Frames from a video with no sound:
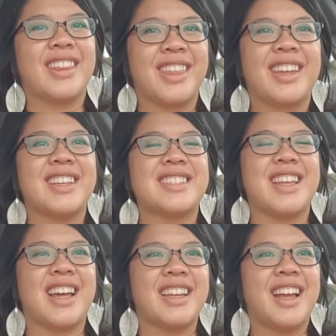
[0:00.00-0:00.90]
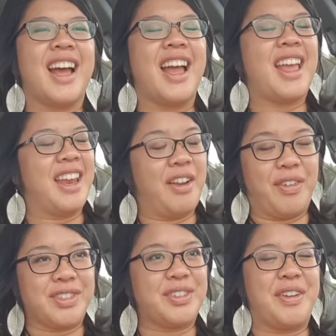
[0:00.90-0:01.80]
thing is that, and I've
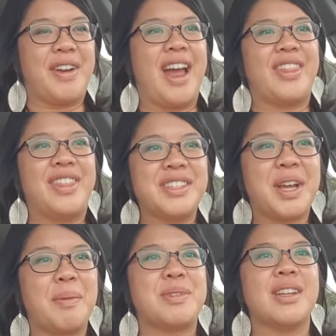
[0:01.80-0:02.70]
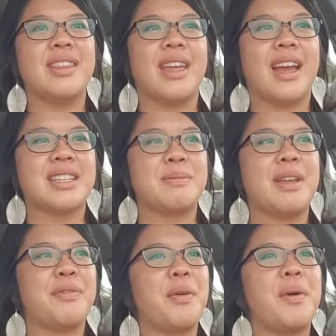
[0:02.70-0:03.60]
also never had this option. They asked
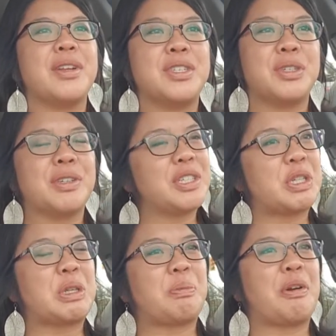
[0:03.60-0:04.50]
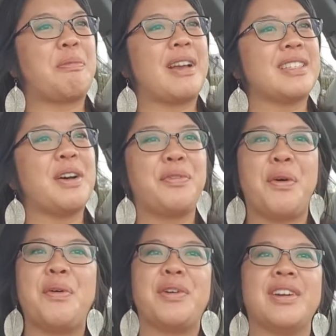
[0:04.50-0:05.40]
me if I want to insert the probe myself
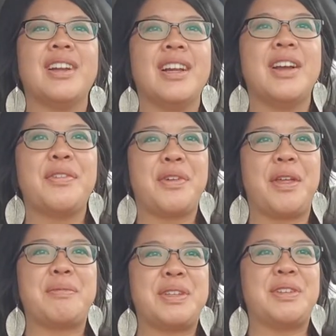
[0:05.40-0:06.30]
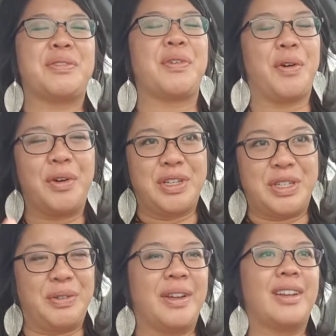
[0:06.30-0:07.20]
or for them to, for her to
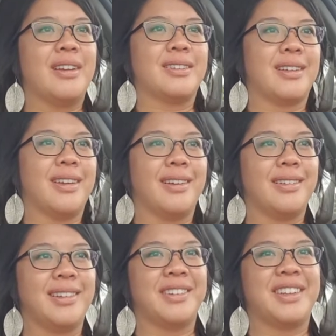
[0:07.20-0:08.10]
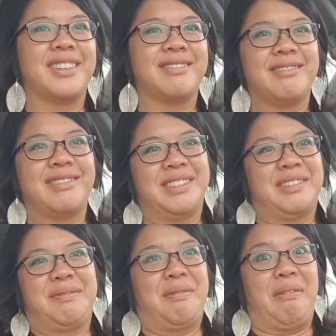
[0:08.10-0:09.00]
do it, and I was like, yeah, you do it. It's
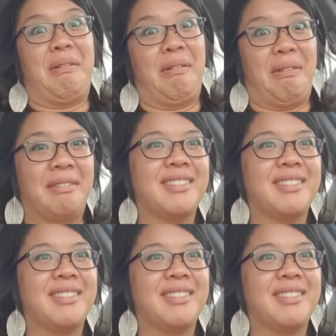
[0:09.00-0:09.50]
just whoa.